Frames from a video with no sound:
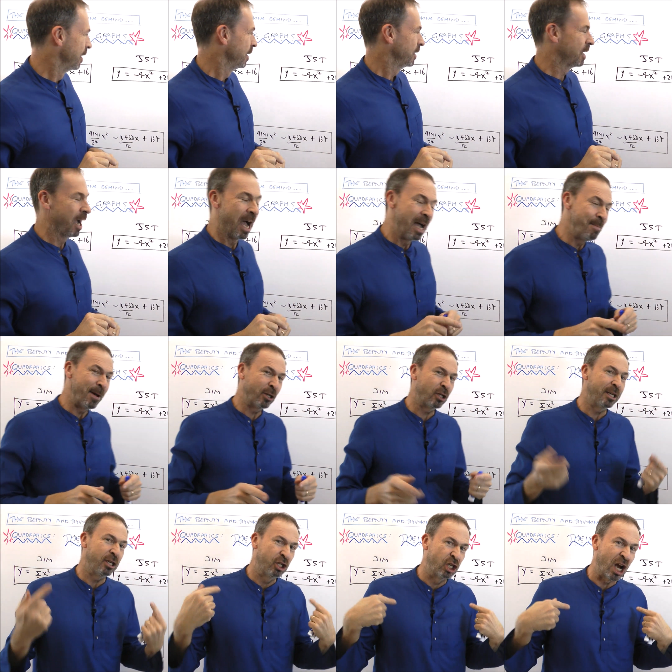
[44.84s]
So I'm
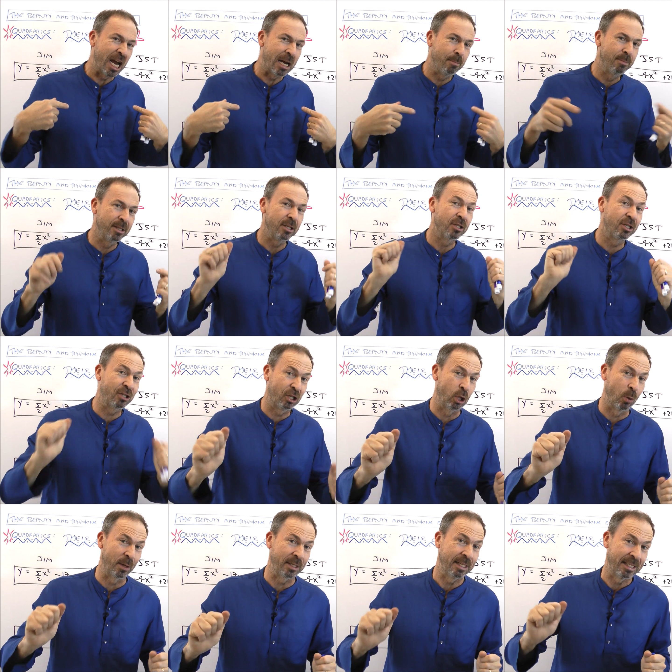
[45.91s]
actually James
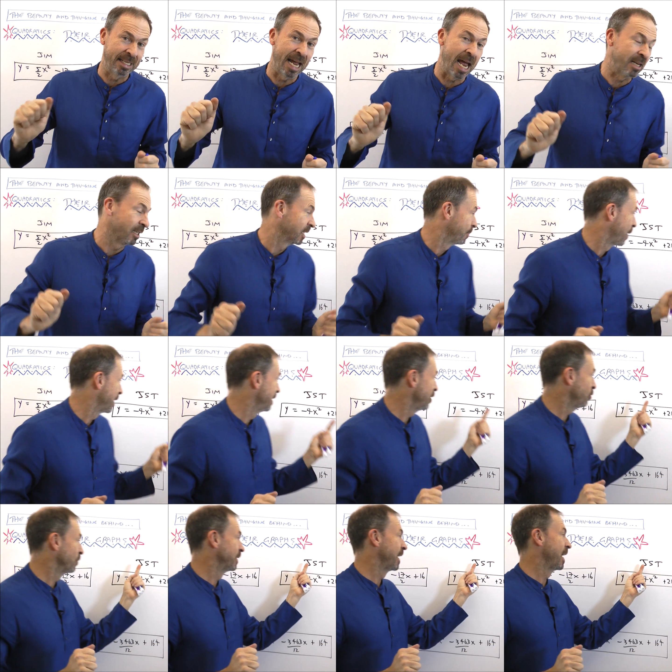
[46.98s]
Stewart Tanton. So my
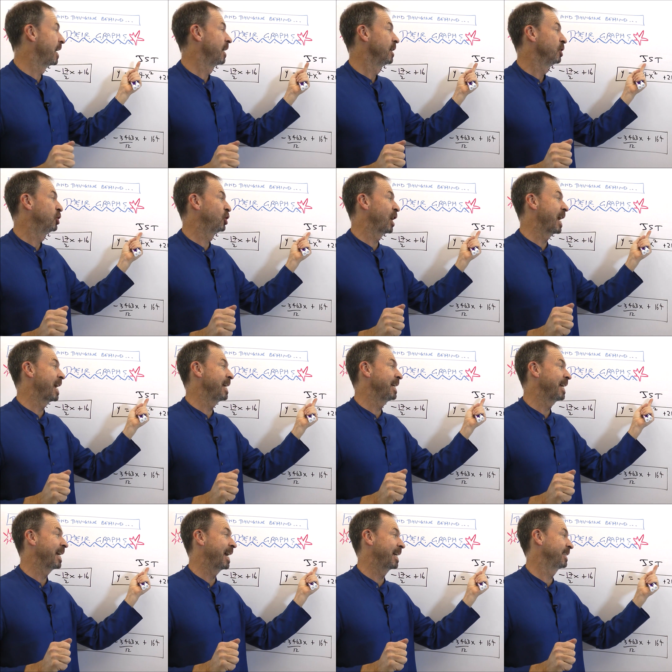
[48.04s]
initials are
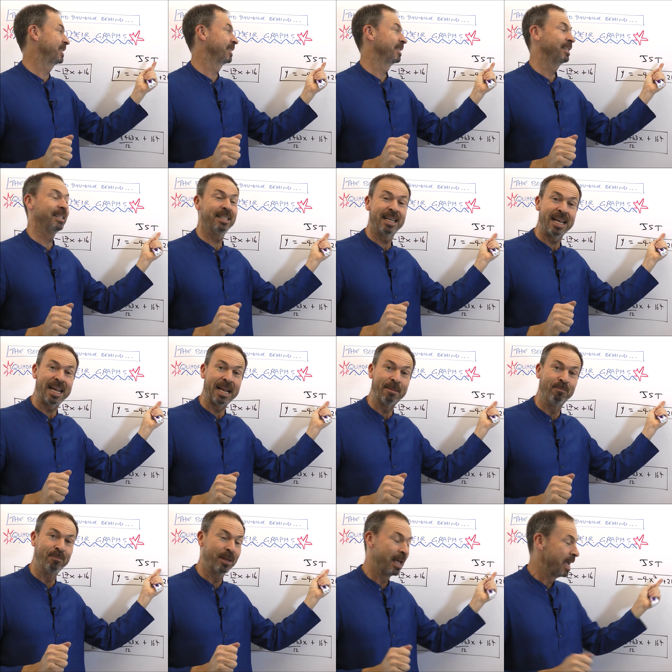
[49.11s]

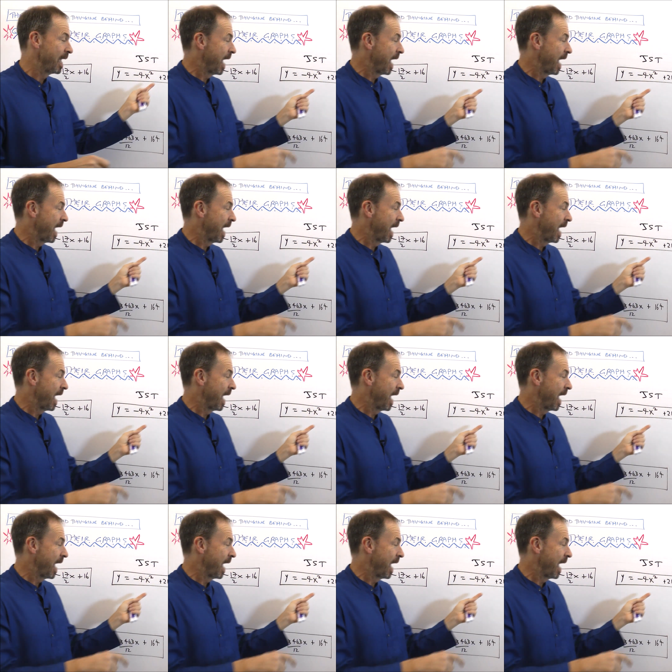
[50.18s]
JST.